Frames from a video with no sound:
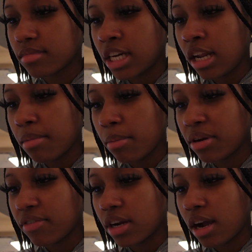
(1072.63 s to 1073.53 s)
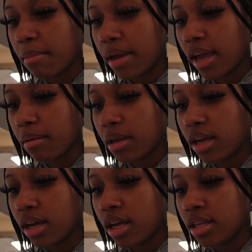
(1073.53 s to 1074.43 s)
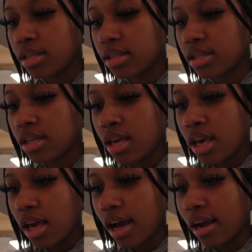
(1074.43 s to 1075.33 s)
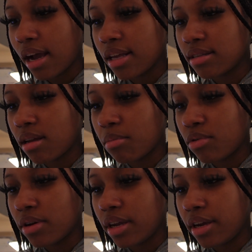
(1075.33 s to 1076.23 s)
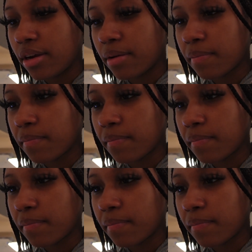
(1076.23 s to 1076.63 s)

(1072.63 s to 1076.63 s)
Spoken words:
I need my boyfriend to come back because I got his number on here.